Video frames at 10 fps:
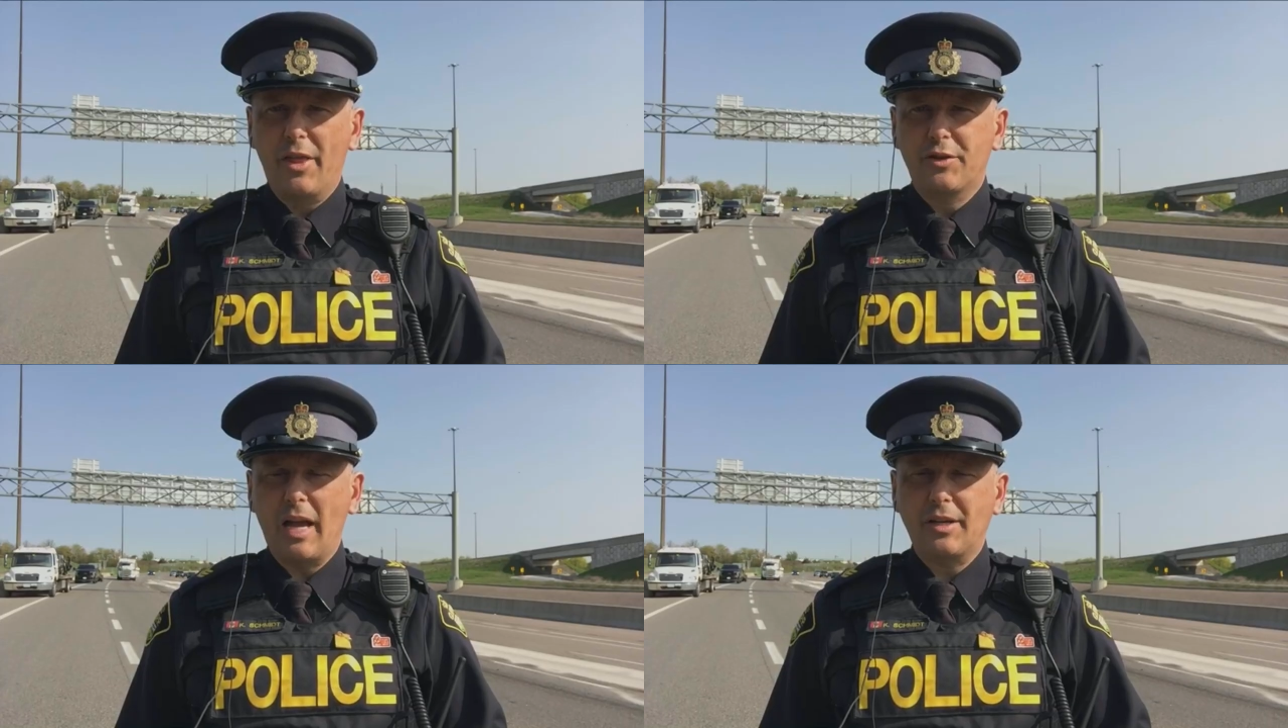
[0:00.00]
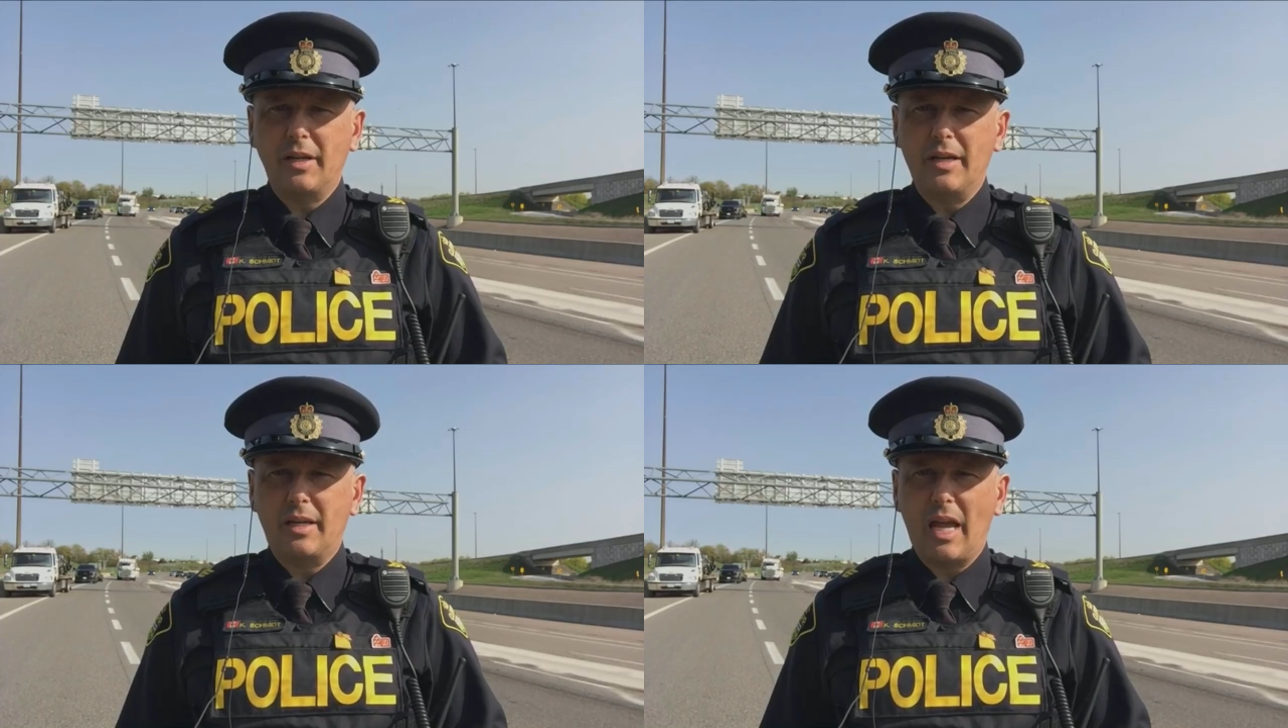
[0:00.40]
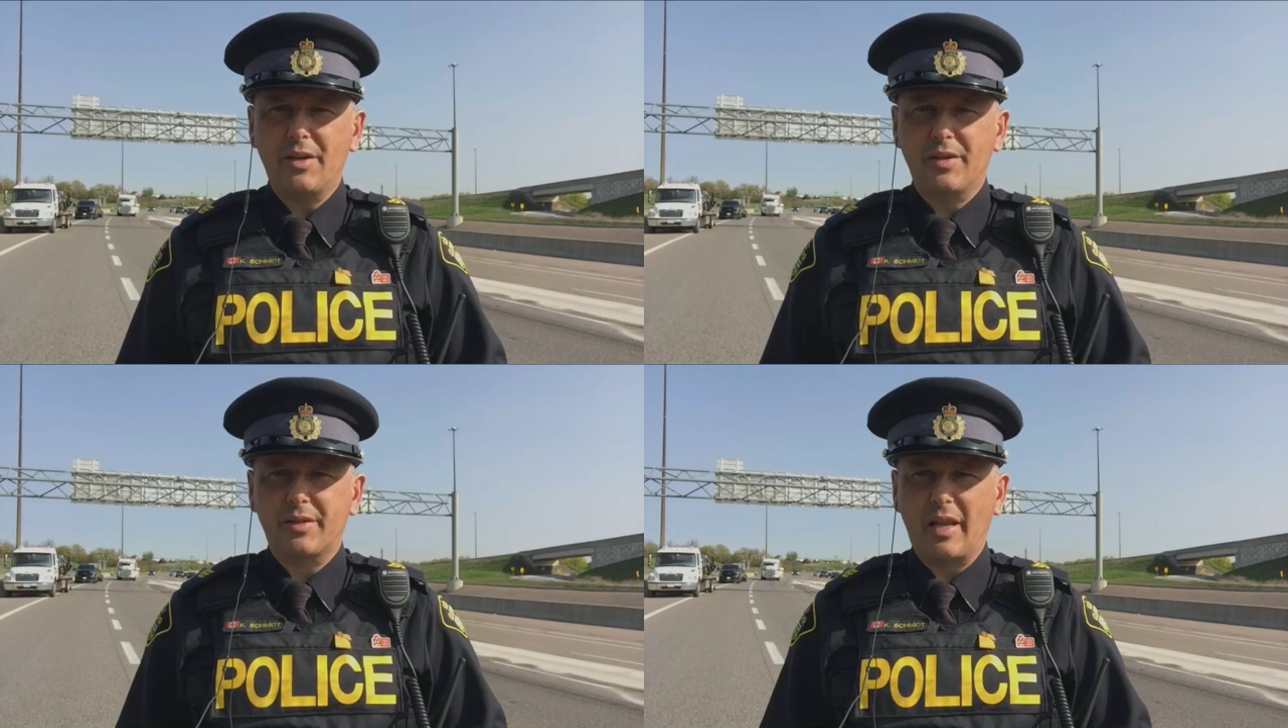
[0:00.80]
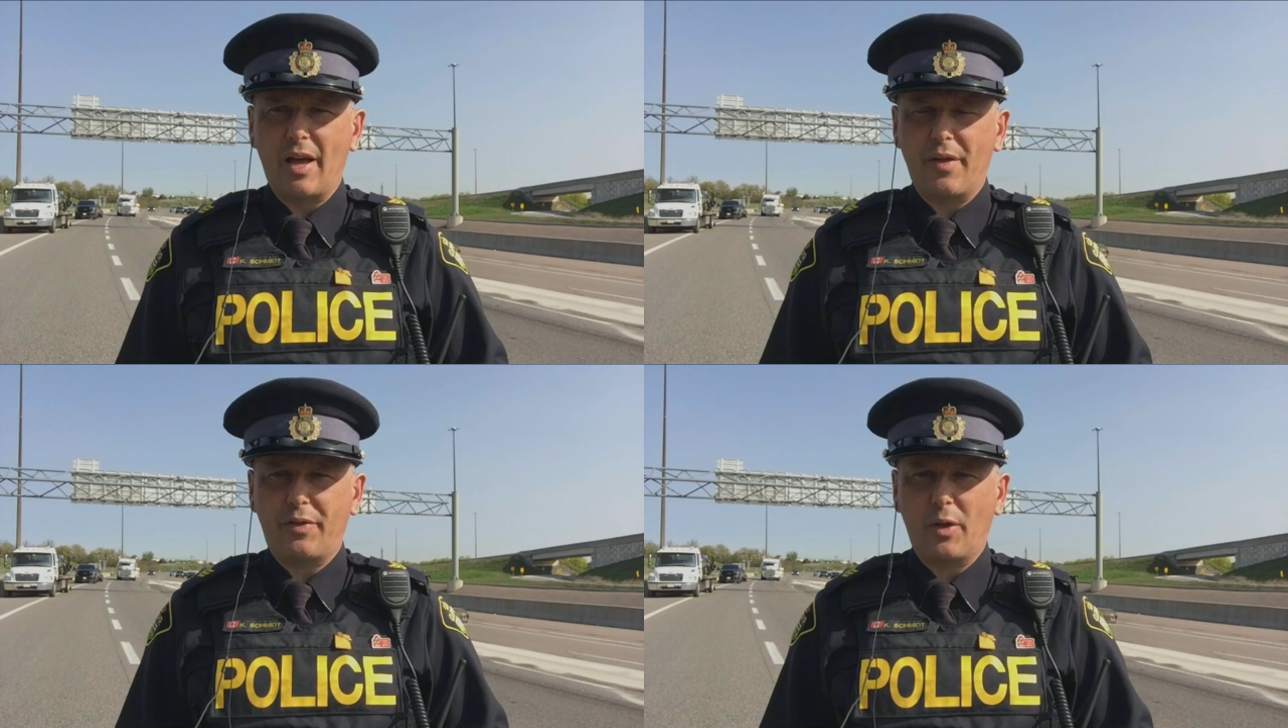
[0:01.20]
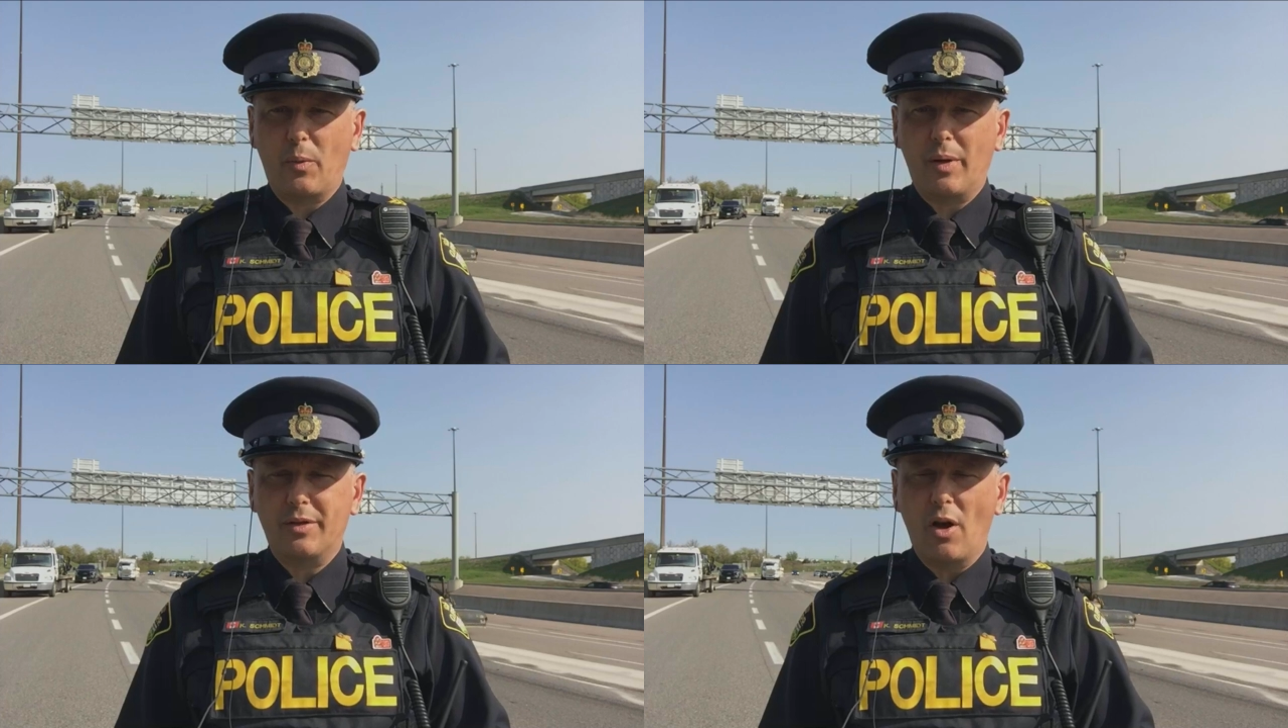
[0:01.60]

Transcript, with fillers: there's actually indications now that there was